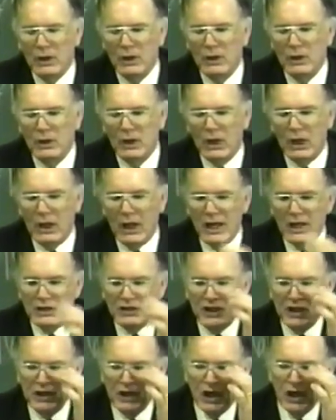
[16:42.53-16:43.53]
In
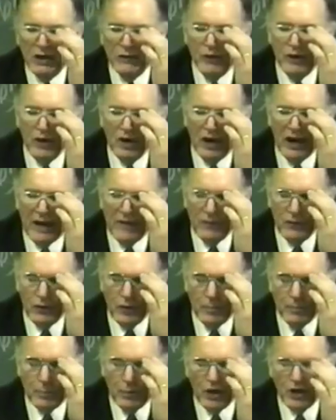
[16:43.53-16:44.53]
1811, the
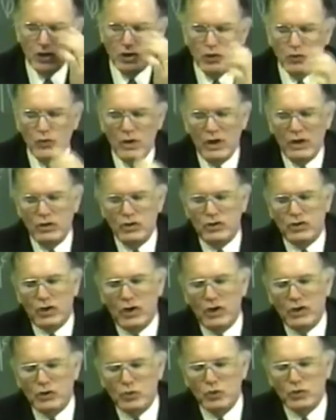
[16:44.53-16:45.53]
Brush Run
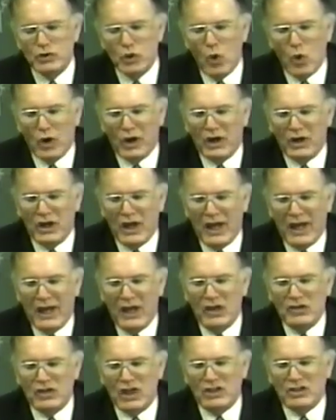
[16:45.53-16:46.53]
Church was
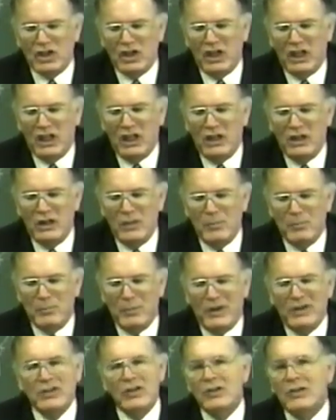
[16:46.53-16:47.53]
organized as an
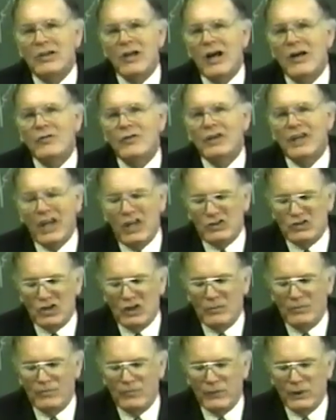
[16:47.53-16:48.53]
independent congregation.
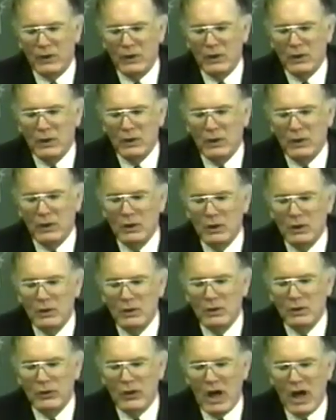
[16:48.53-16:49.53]

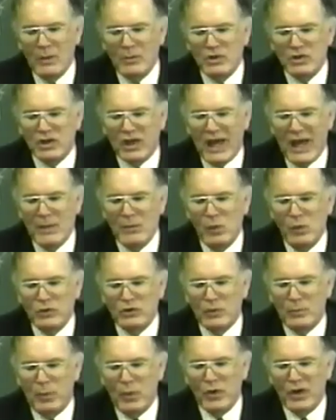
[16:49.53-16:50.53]
Thomas Campbell was
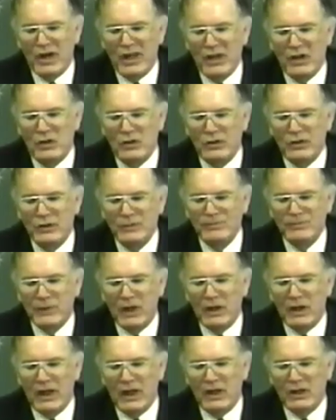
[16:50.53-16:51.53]
appointed elder
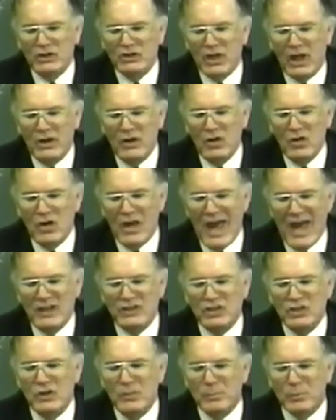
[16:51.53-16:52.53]
and Alexander
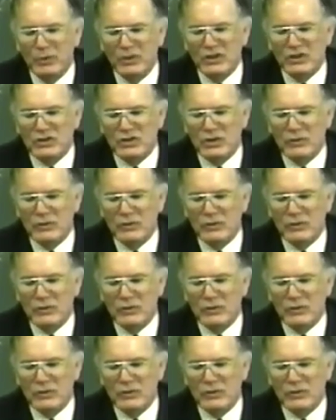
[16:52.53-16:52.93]
Lassen to preach.